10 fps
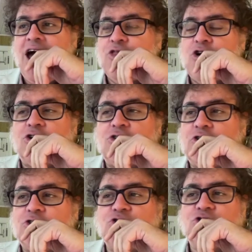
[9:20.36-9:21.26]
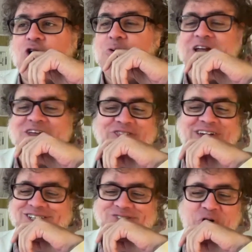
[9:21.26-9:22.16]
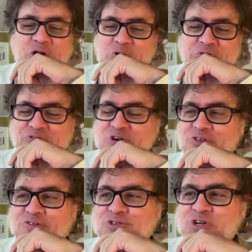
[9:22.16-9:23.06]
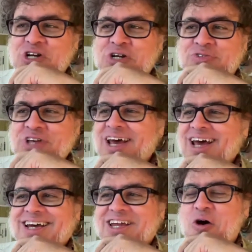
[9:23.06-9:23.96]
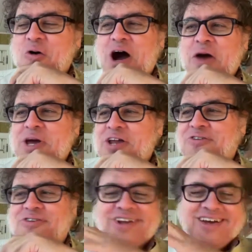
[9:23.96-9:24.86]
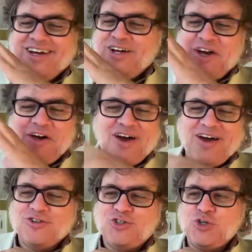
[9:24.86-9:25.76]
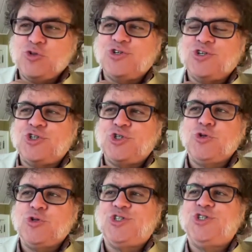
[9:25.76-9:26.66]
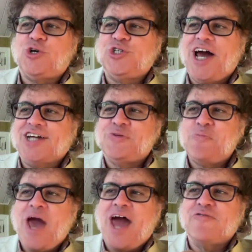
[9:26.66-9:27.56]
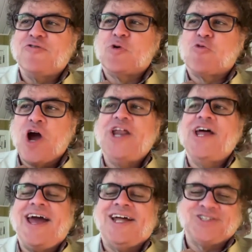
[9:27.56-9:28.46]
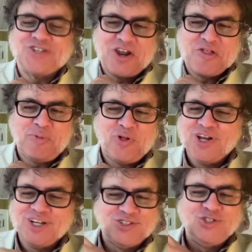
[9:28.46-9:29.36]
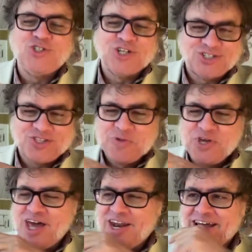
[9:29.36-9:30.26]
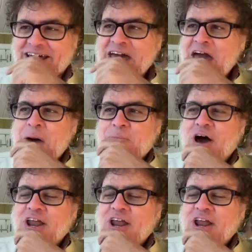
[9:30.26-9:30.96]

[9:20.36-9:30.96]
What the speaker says: there's so many things wrong with Field of Dreams. I mean, shoeless Joe Jackson batting from the right hand side of the plate is just the beginning. But